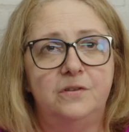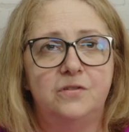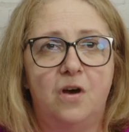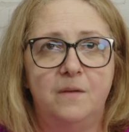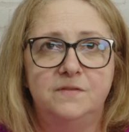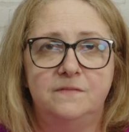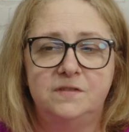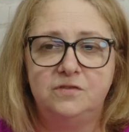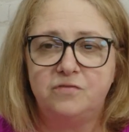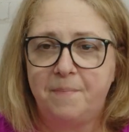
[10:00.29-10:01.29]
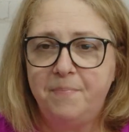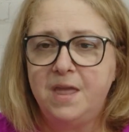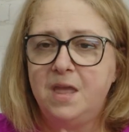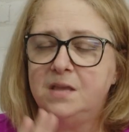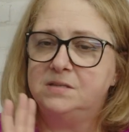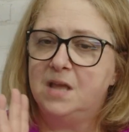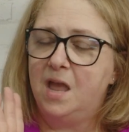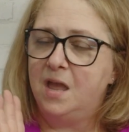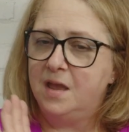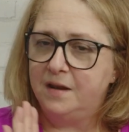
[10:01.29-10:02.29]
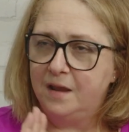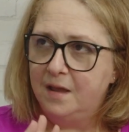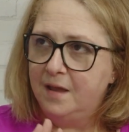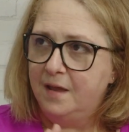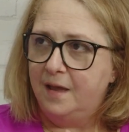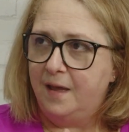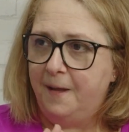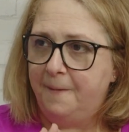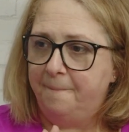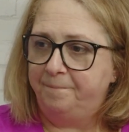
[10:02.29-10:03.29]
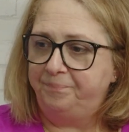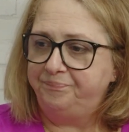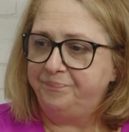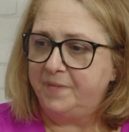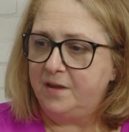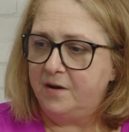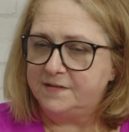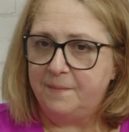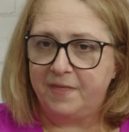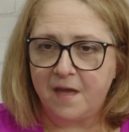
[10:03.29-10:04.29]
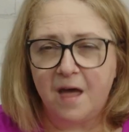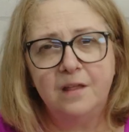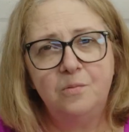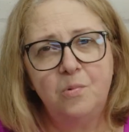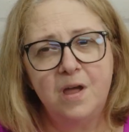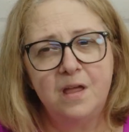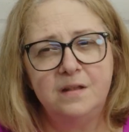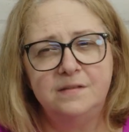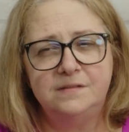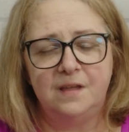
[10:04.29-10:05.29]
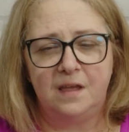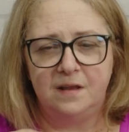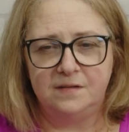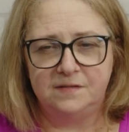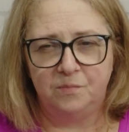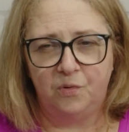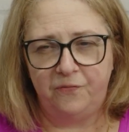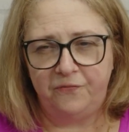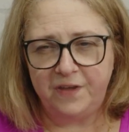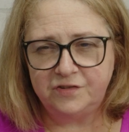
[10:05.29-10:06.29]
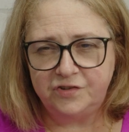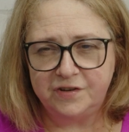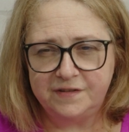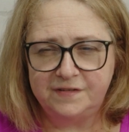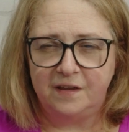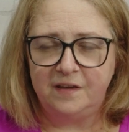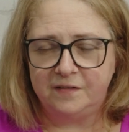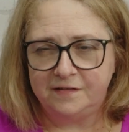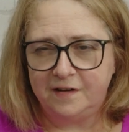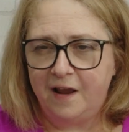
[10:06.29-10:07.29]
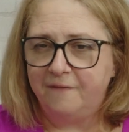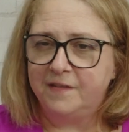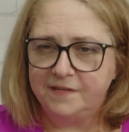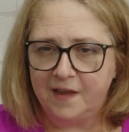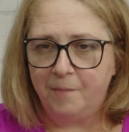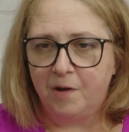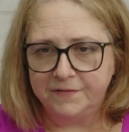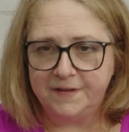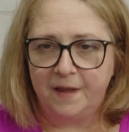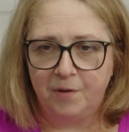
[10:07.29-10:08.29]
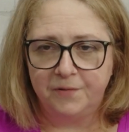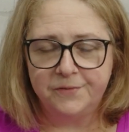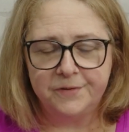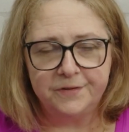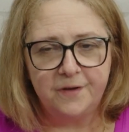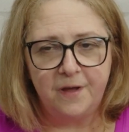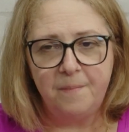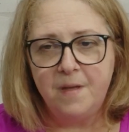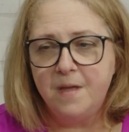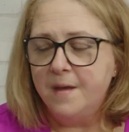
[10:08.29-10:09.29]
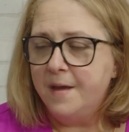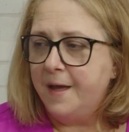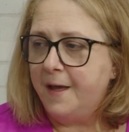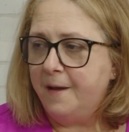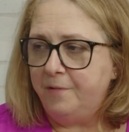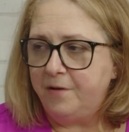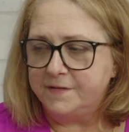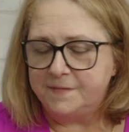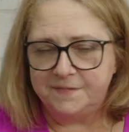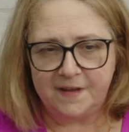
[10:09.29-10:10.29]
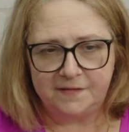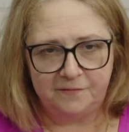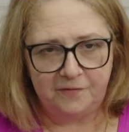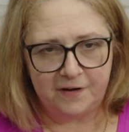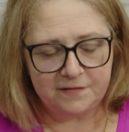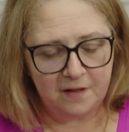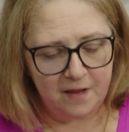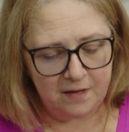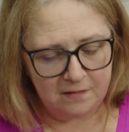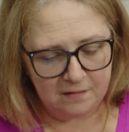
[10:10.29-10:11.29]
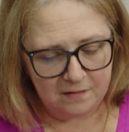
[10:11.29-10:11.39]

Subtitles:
types of strappings and um, some of the coloured ones and some more fixtures, so you just don't have the same old all the time. We've got some sassafras lane